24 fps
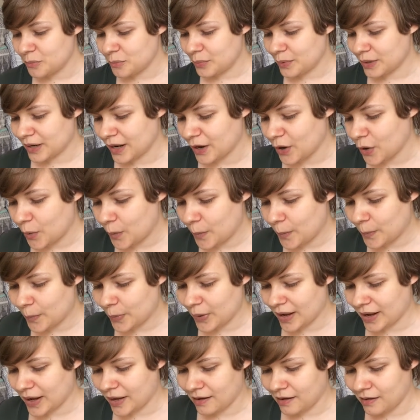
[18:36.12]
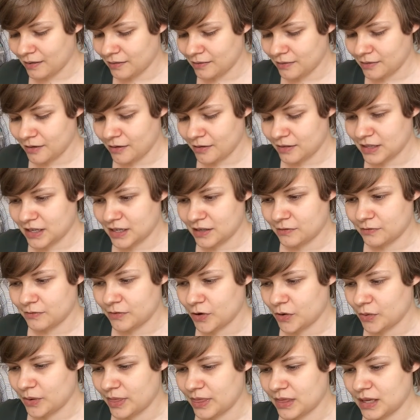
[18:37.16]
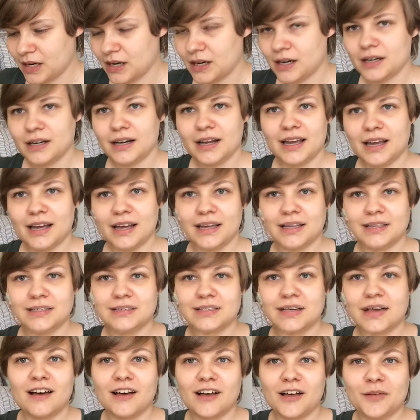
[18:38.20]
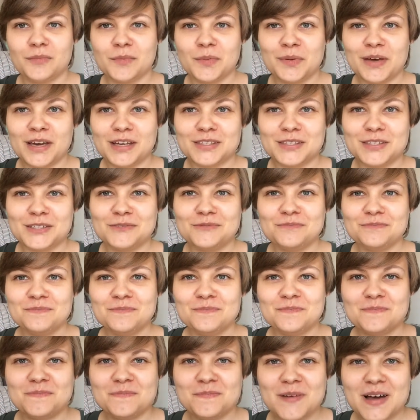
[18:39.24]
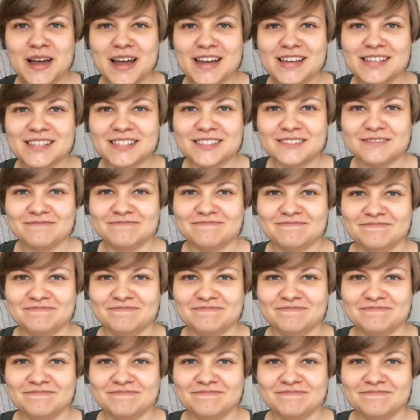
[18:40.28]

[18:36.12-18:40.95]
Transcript: But I hope I got all the info in there, and I'll be back soon. Bye, guys.